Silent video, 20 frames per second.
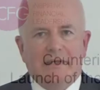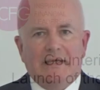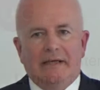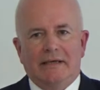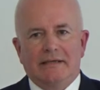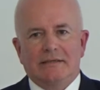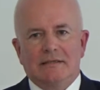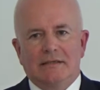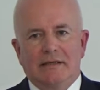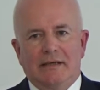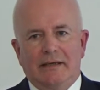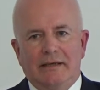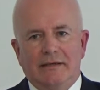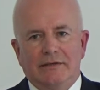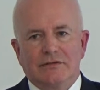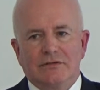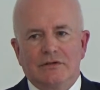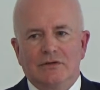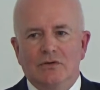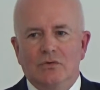to be here today
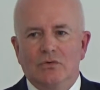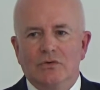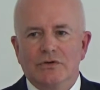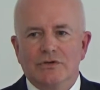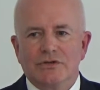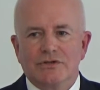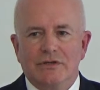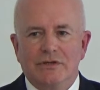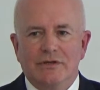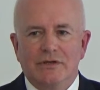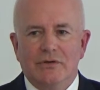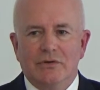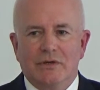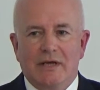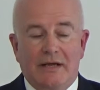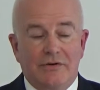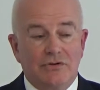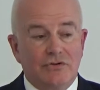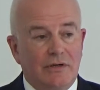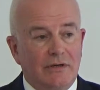to launch the new
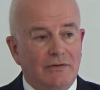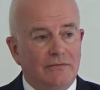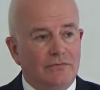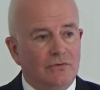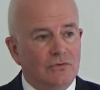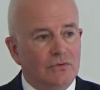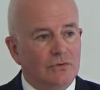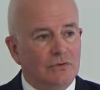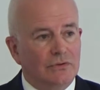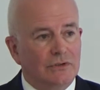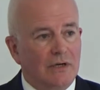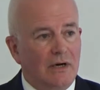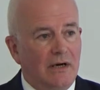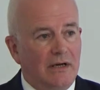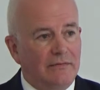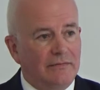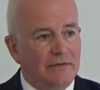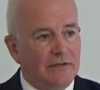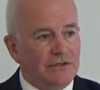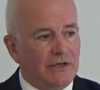Countering Fraud
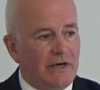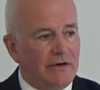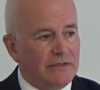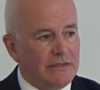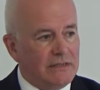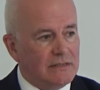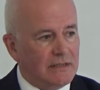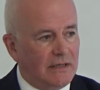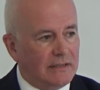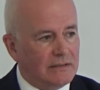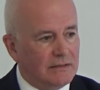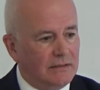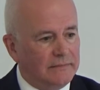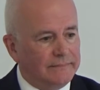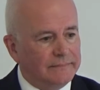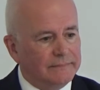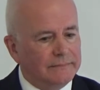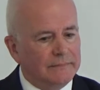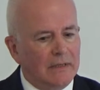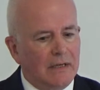Guide for the charity sector,
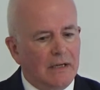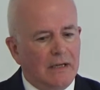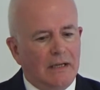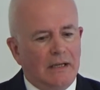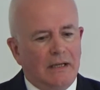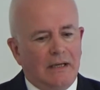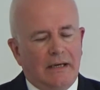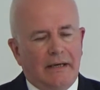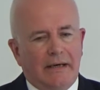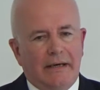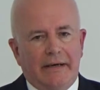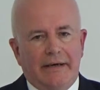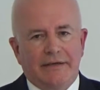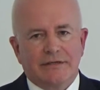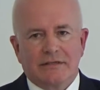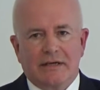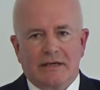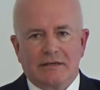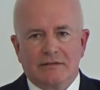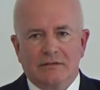
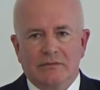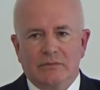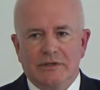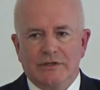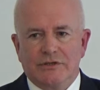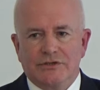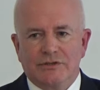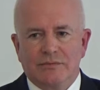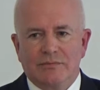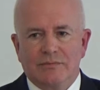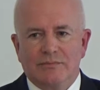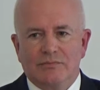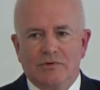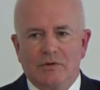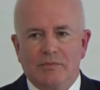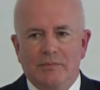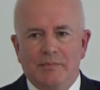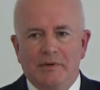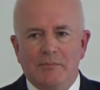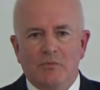a sector which
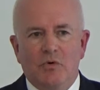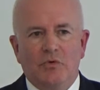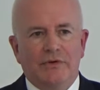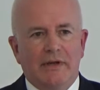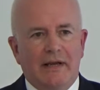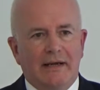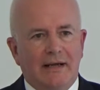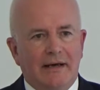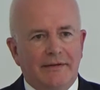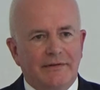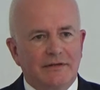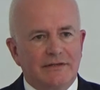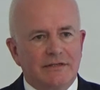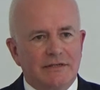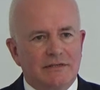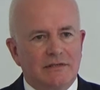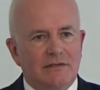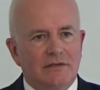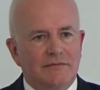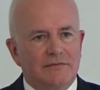probably more than any other
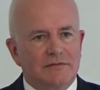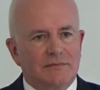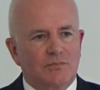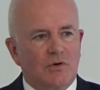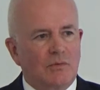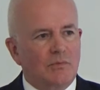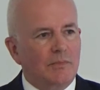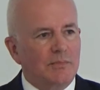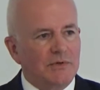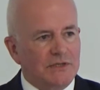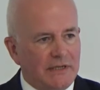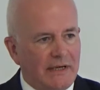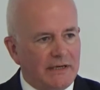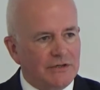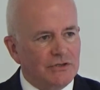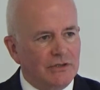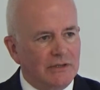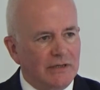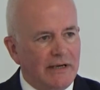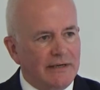deserves proper
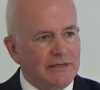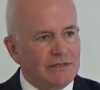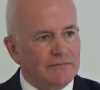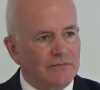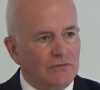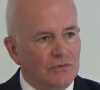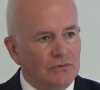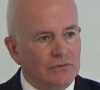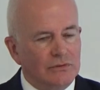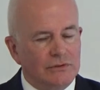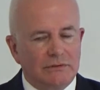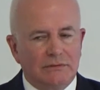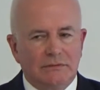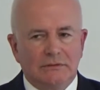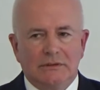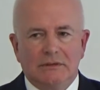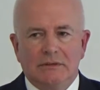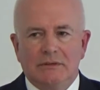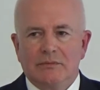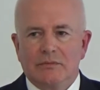protection against fraud,
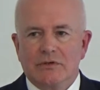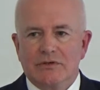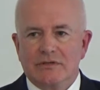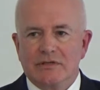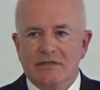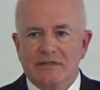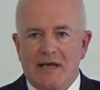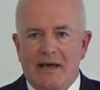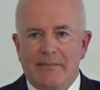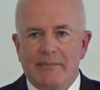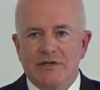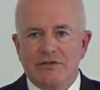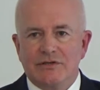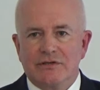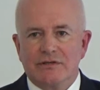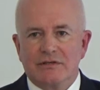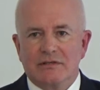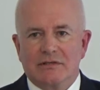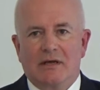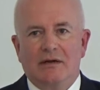because the
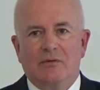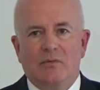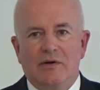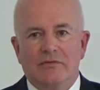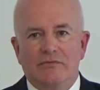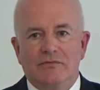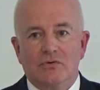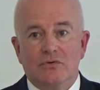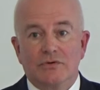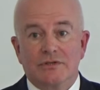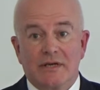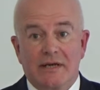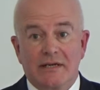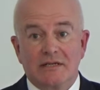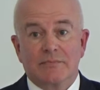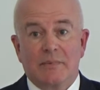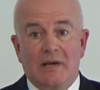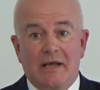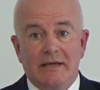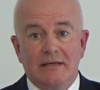damage that's done when fraud
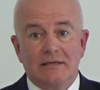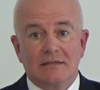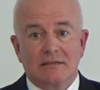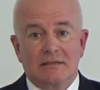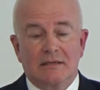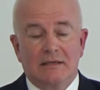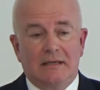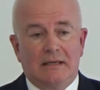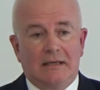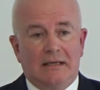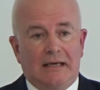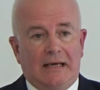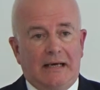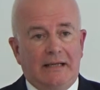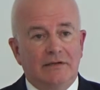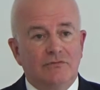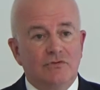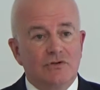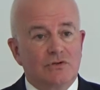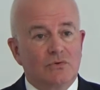takes place
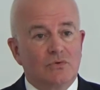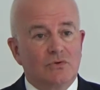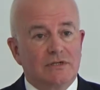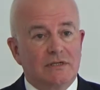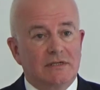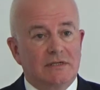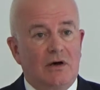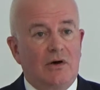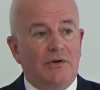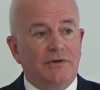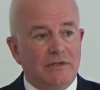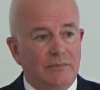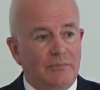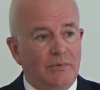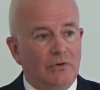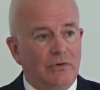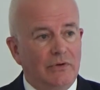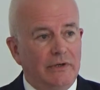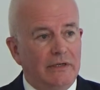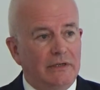and the resources aren't
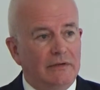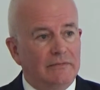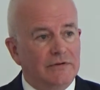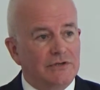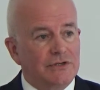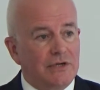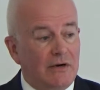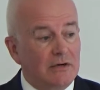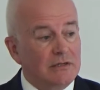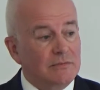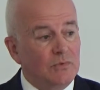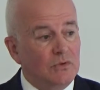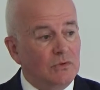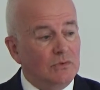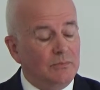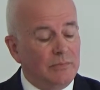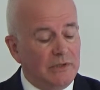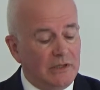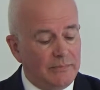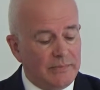deployed for
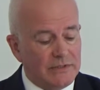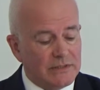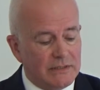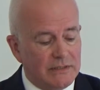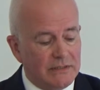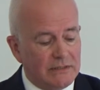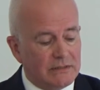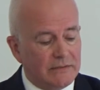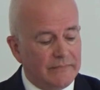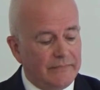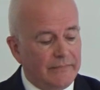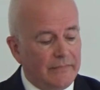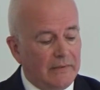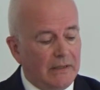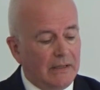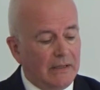charitable purposes.